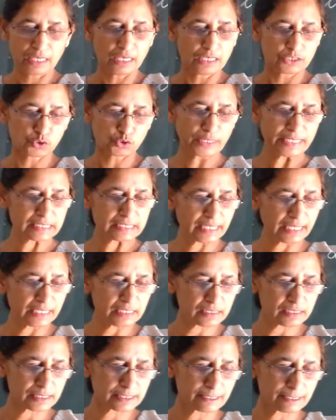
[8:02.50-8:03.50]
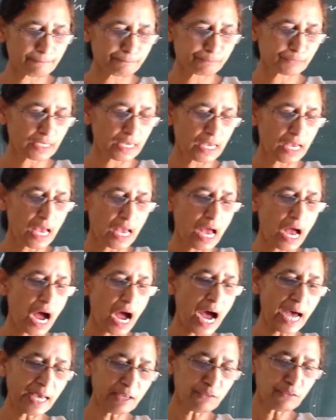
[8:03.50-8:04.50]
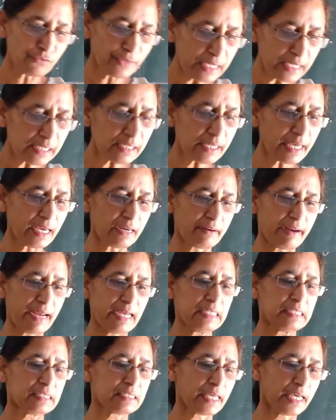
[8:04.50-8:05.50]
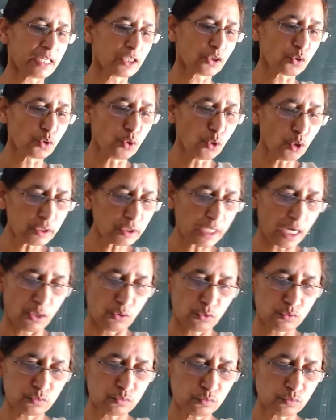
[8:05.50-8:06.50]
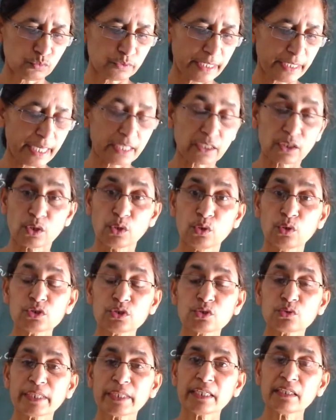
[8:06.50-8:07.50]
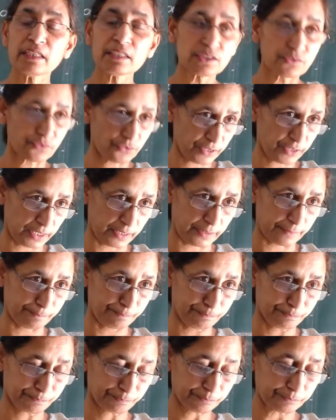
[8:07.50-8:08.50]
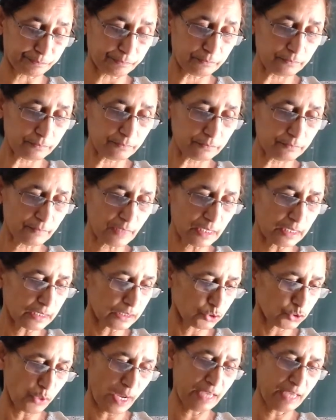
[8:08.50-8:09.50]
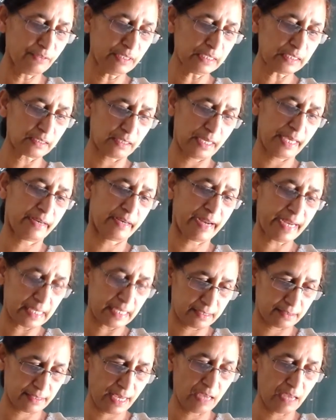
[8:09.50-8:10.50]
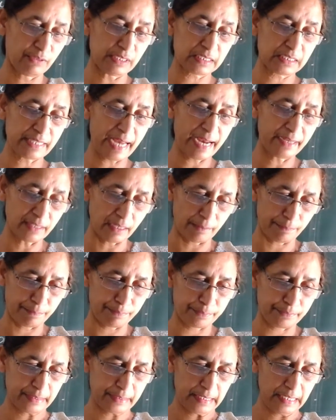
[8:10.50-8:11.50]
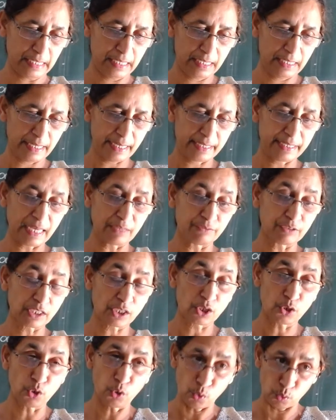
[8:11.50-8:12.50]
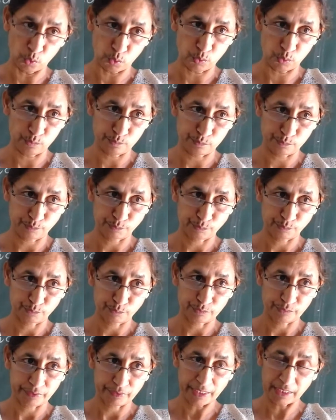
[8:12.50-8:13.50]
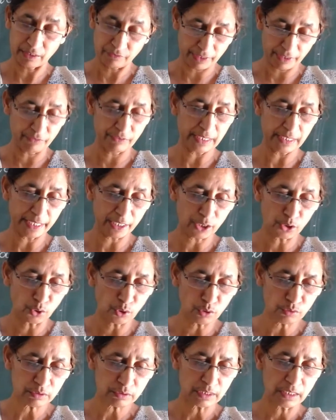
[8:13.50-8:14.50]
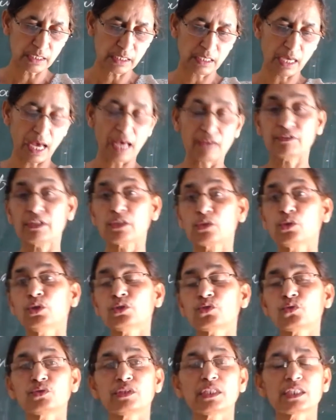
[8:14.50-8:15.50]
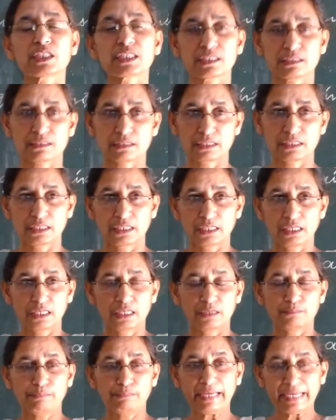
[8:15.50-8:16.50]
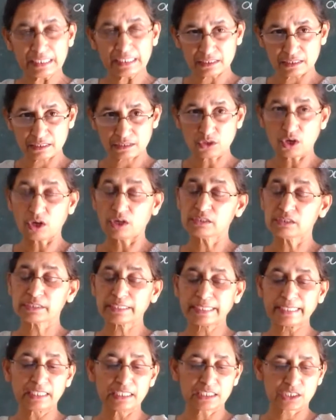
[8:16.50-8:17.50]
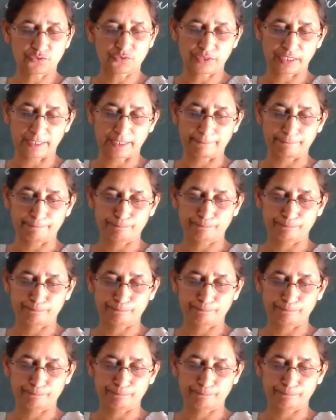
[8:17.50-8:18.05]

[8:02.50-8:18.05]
So he says, I will arise and go now and go to Innisfree. So I will arise, I will stand up and I will go. And where will I go? I will go to this place called Innisfree.